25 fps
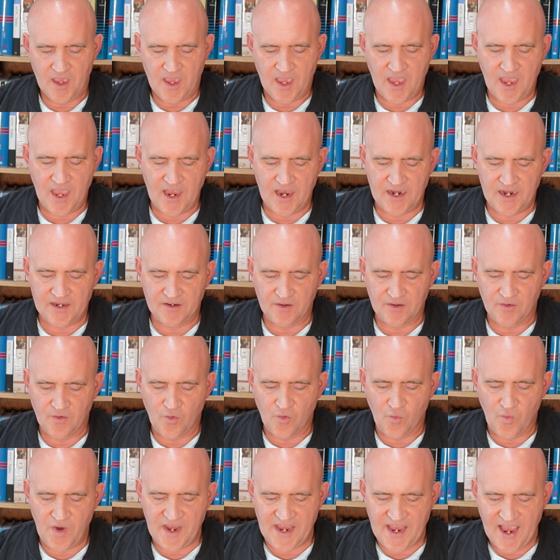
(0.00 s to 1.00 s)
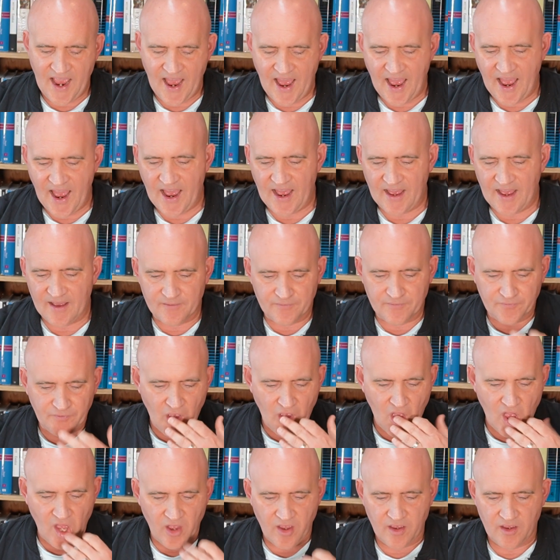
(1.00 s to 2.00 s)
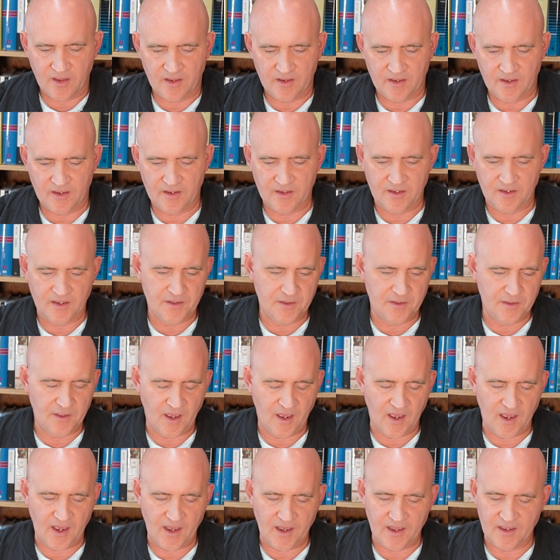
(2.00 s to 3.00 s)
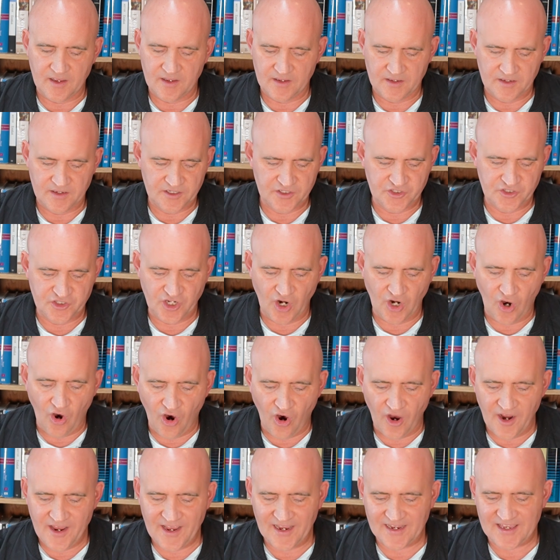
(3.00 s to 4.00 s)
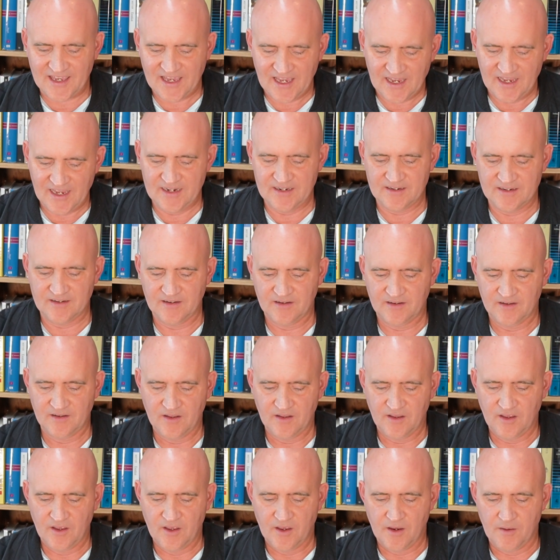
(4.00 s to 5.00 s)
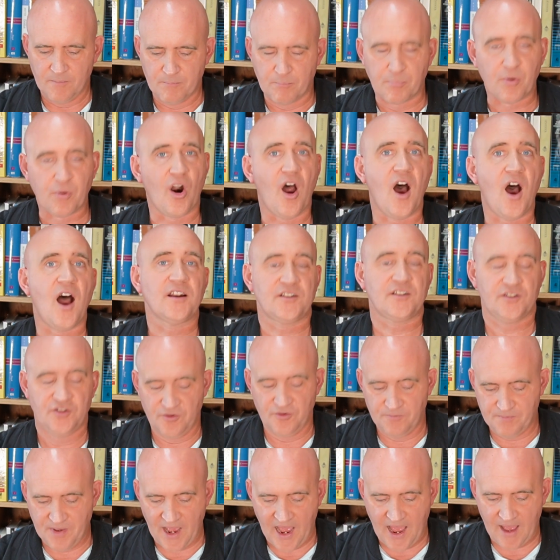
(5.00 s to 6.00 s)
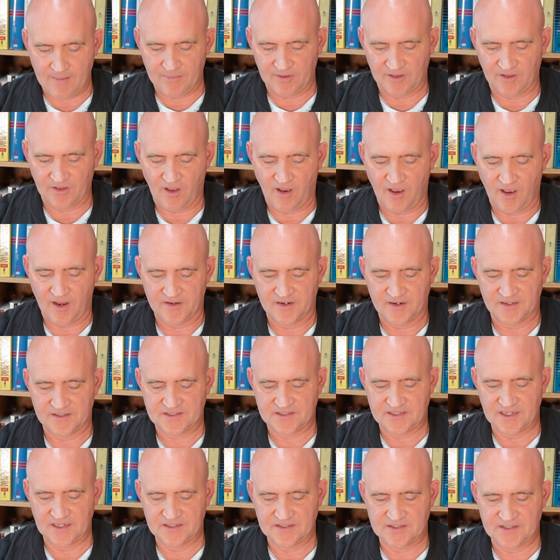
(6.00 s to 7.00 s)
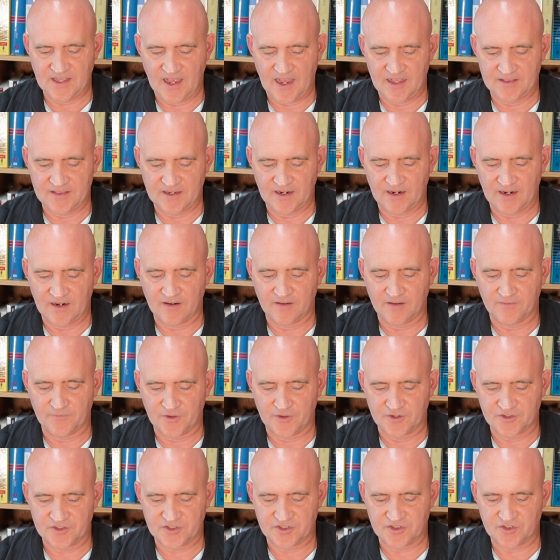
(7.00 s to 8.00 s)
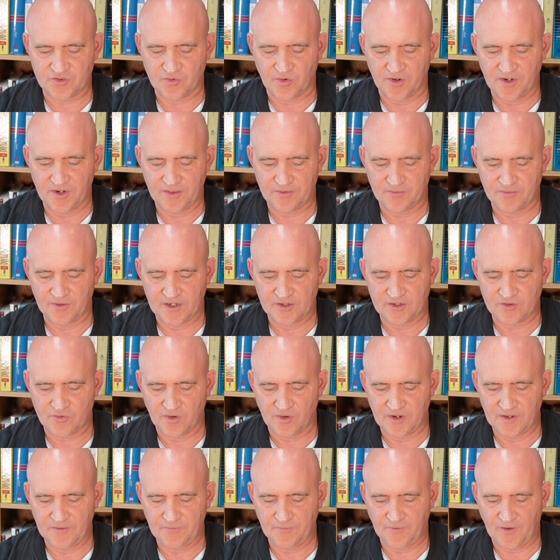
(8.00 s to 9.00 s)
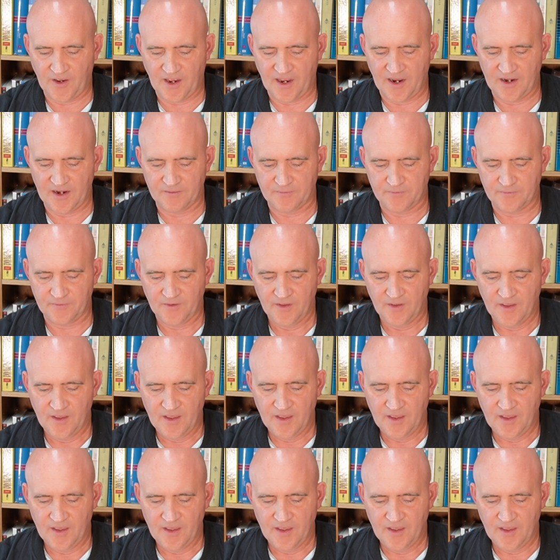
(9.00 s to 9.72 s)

And we have Jehoiachin brought to Babylon. It says that there in verses 23 and 25.